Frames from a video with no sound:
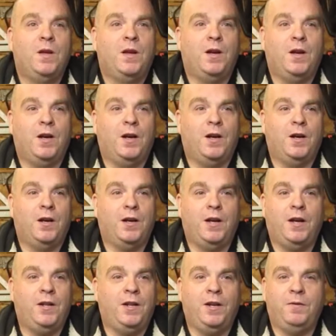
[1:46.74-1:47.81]

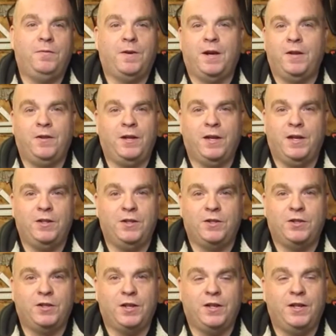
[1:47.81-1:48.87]
And then finally I just
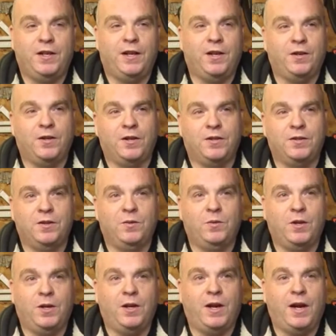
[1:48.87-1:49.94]
shut it down, because
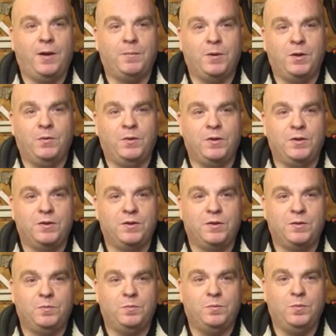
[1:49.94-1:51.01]
what happened, it
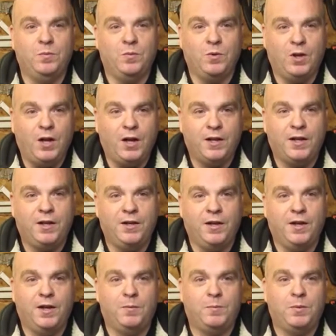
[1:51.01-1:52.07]
was locking
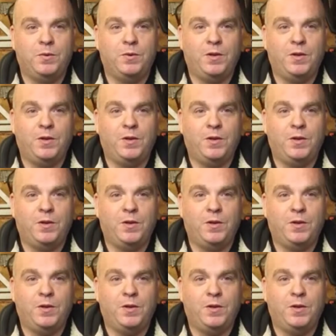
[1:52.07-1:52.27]
up.